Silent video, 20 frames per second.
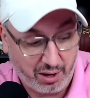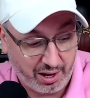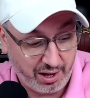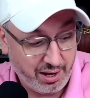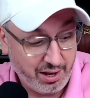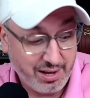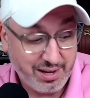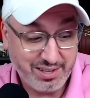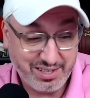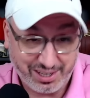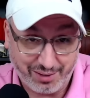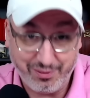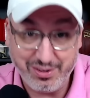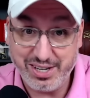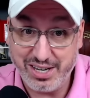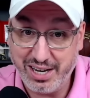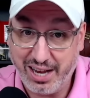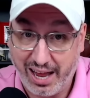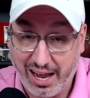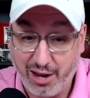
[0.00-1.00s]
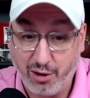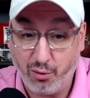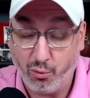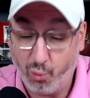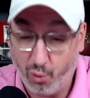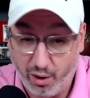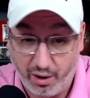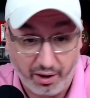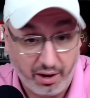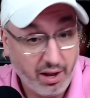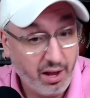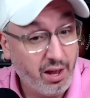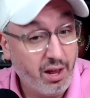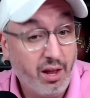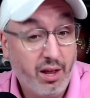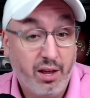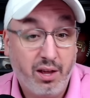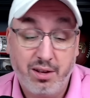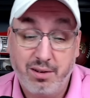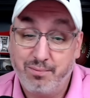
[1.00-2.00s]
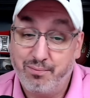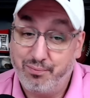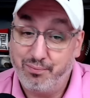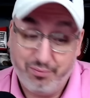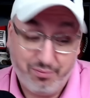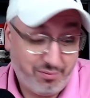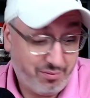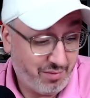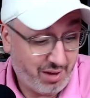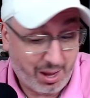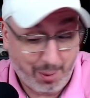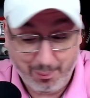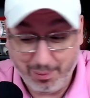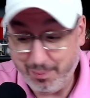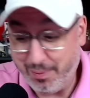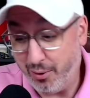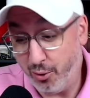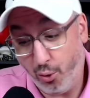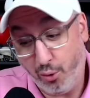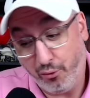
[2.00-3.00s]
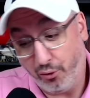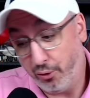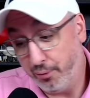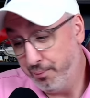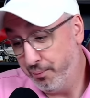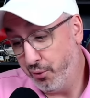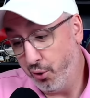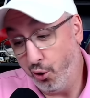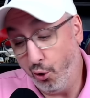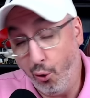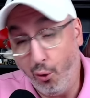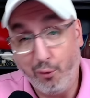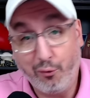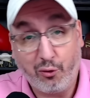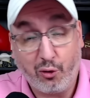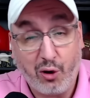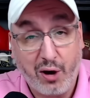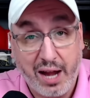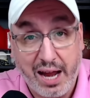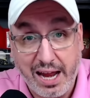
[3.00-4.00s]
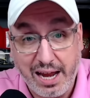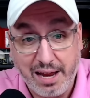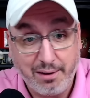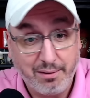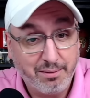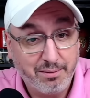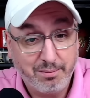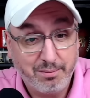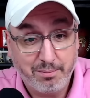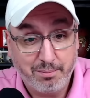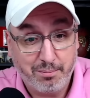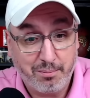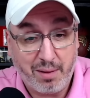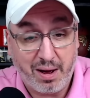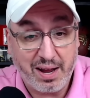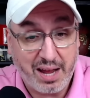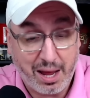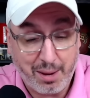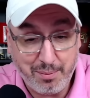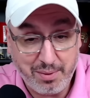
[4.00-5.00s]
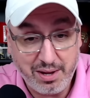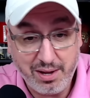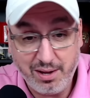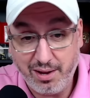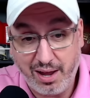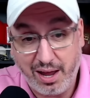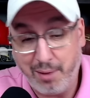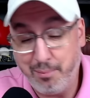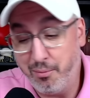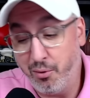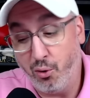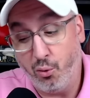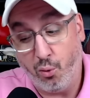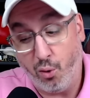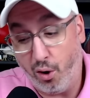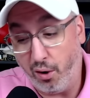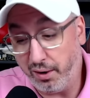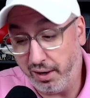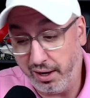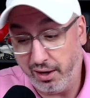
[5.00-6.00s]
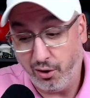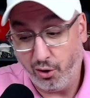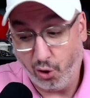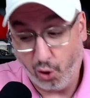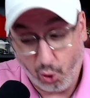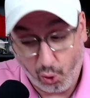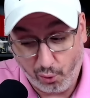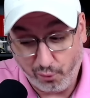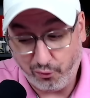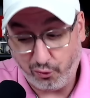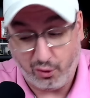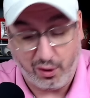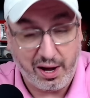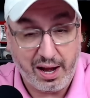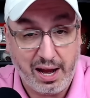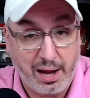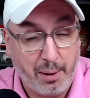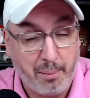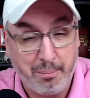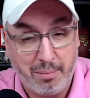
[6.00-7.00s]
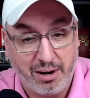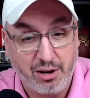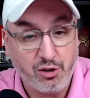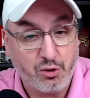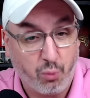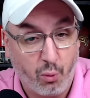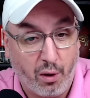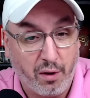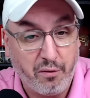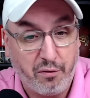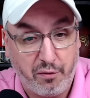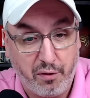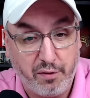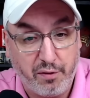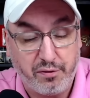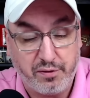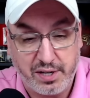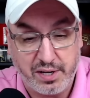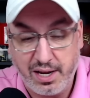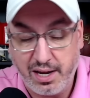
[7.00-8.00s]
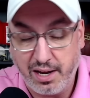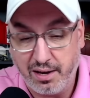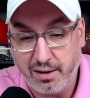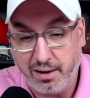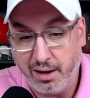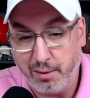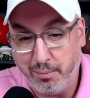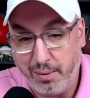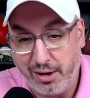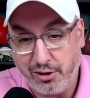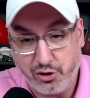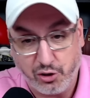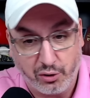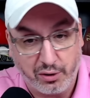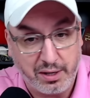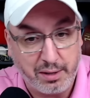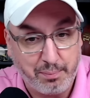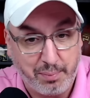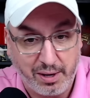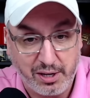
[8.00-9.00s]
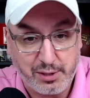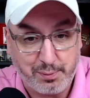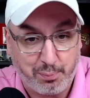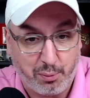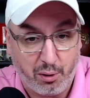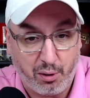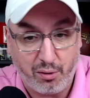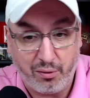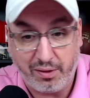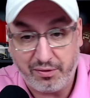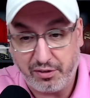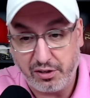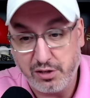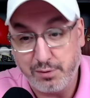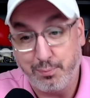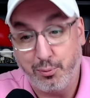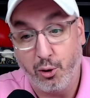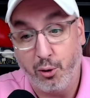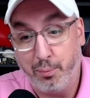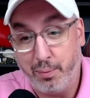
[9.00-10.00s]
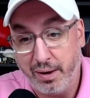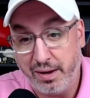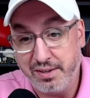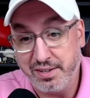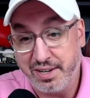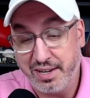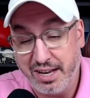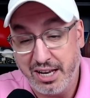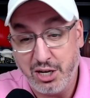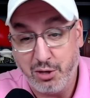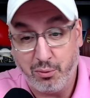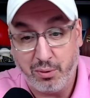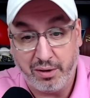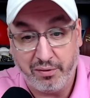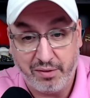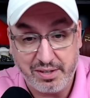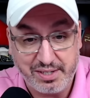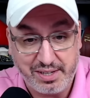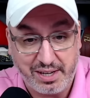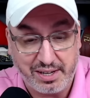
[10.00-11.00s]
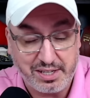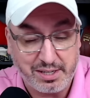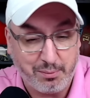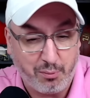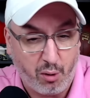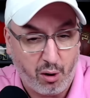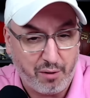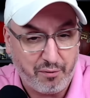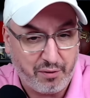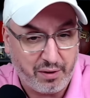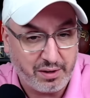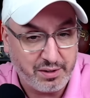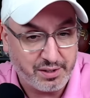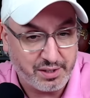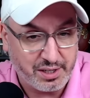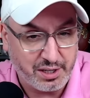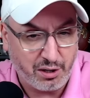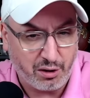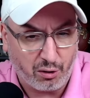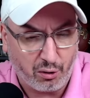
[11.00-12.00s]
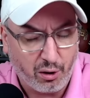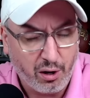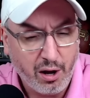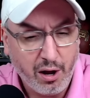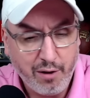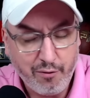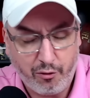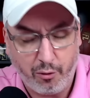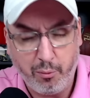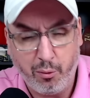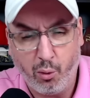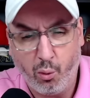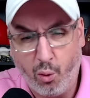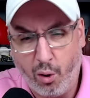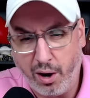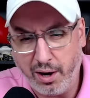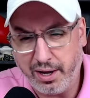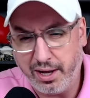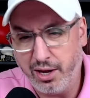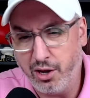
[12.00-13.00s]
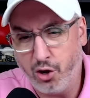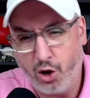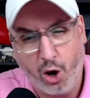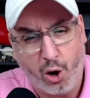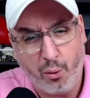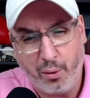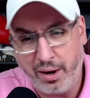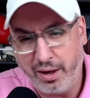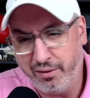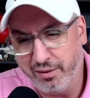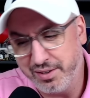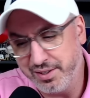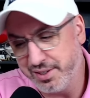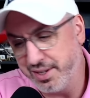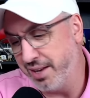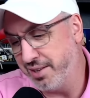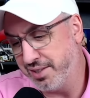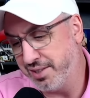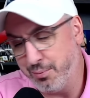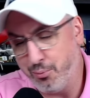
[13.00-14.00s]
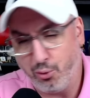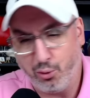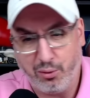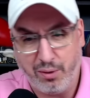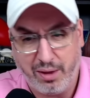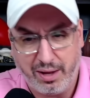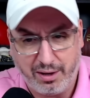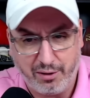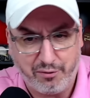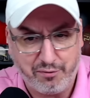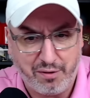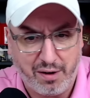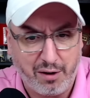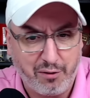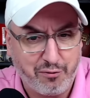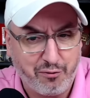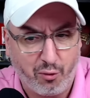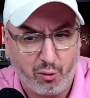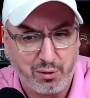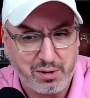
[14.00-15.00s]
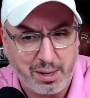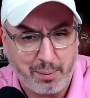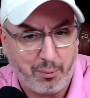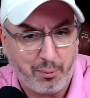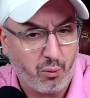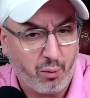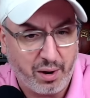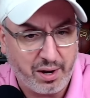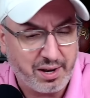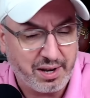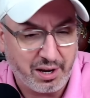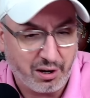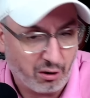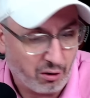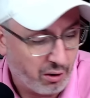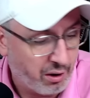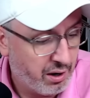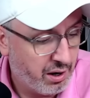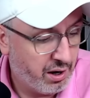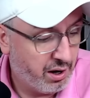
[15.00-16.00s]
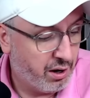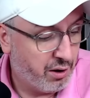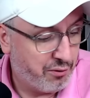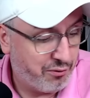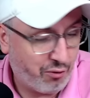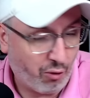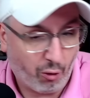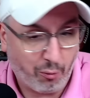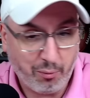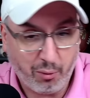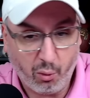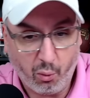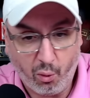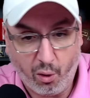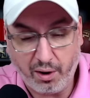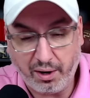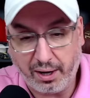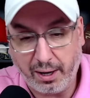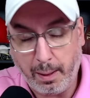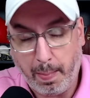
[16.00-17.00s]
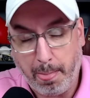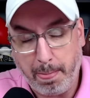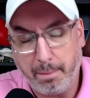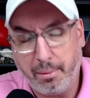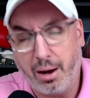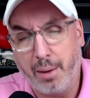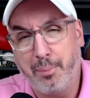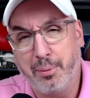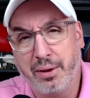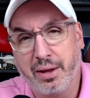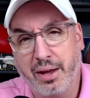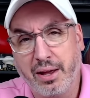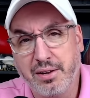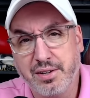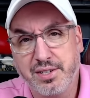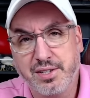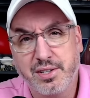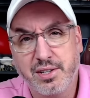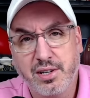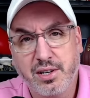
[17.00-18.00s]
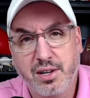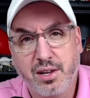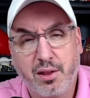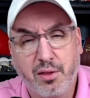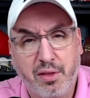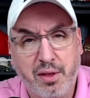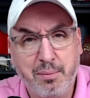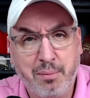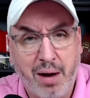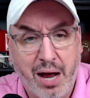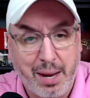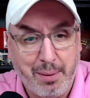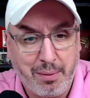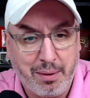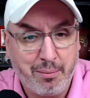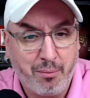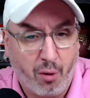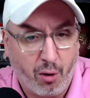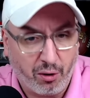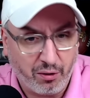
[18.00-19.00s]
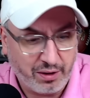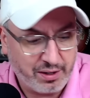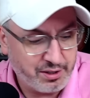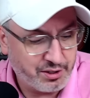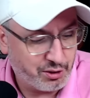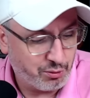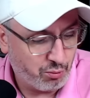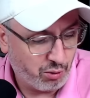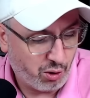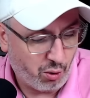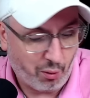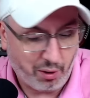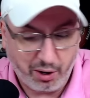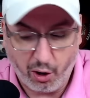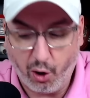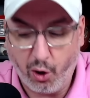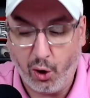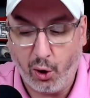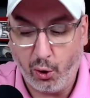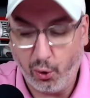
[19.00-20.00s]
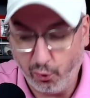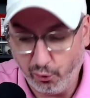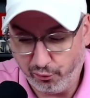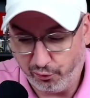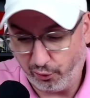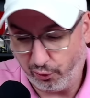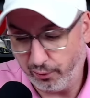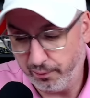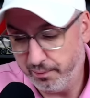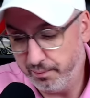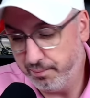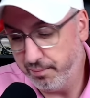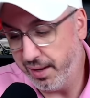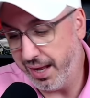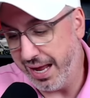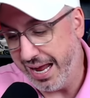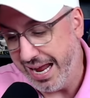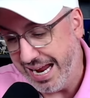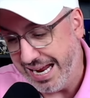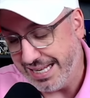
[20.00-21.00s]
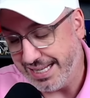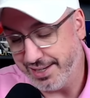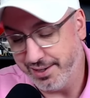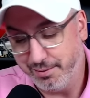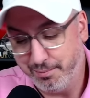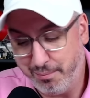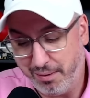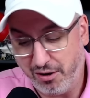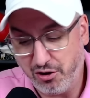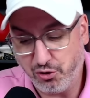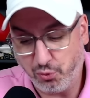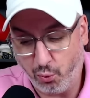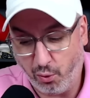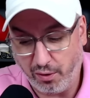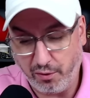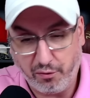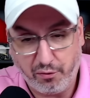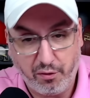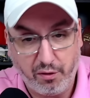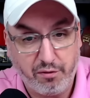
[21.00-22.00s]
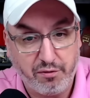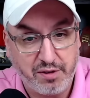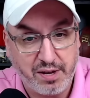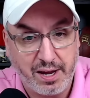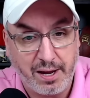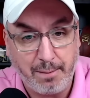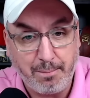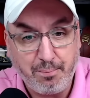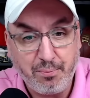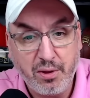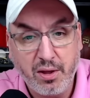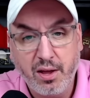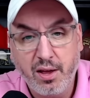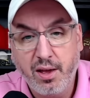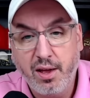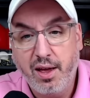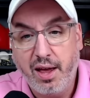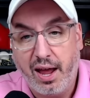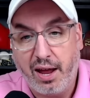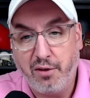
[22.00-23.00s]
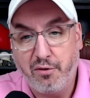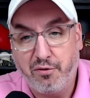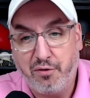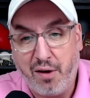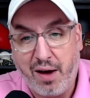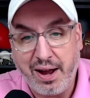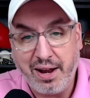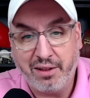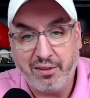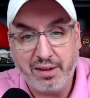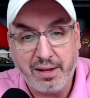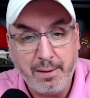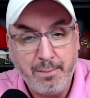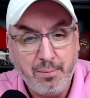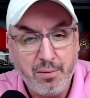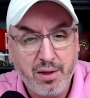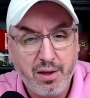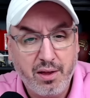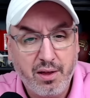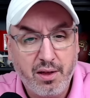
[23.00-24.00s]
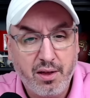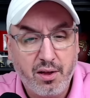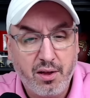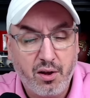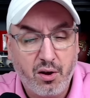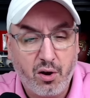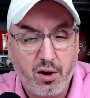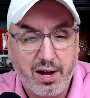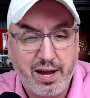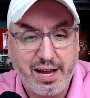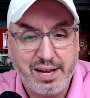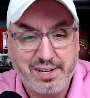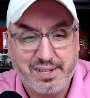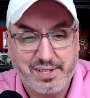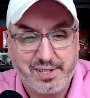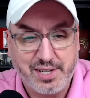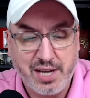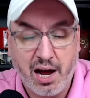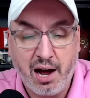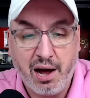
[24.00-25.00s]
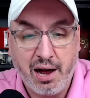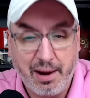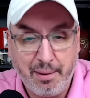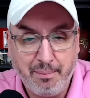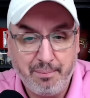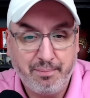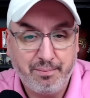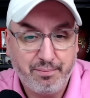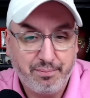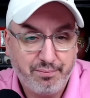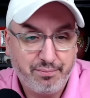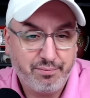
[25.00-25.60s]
okay? seventeen eight and one. I'm going to bet over. Over eight. Miami and Milwaukee over eight, minus one fifteen in Major League Baseball. Let these bullpens get into it. Let's get some offense here for Milwaukee going. Let's get somewhere like a five four type of win here for Milwaukee up against the Miami Marlins. We're going over eight, minus one fifteen. And finally, it's time.